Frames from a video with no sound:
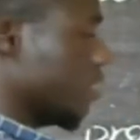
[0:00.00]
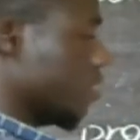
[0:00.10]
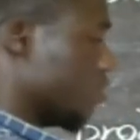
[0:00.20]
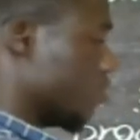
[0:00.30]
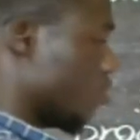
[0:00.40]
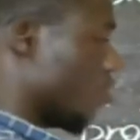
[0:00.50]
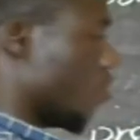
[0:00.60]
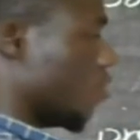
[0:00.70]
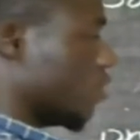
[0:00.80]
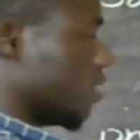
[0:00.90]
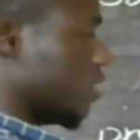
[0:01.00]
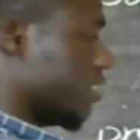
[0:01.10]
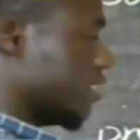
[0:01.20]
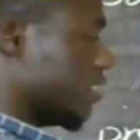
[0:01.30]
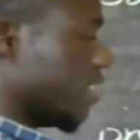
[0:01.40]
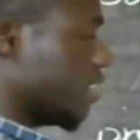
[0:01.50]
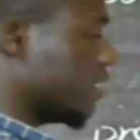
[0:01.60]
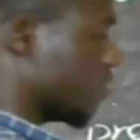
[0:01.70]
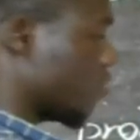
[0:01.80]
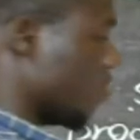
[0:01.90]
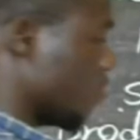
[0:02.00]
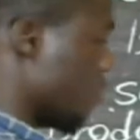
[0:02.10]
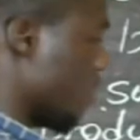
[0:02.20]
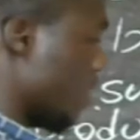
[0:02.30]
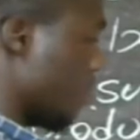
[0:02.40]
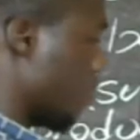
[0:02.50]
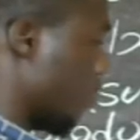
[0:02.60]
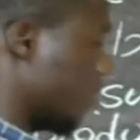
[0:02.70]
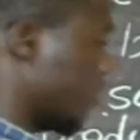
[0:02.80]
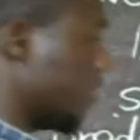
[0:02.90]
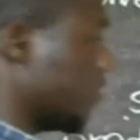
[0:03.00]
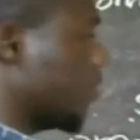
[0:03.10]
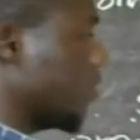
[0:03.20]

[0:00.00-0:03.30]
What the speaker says: So this x is going to be positive.